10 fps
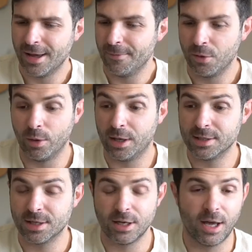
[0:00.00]
he
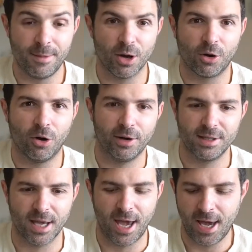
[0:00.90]
gave me a call and he's
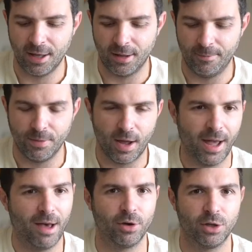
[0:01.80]
like, hey, I
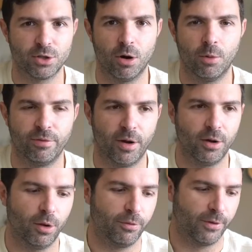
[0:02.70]
have a guitar with very
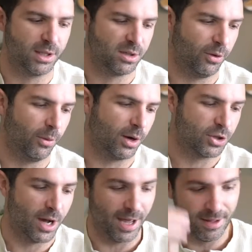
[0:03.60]
low frets if you want to
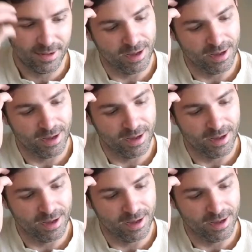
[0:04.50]
try it.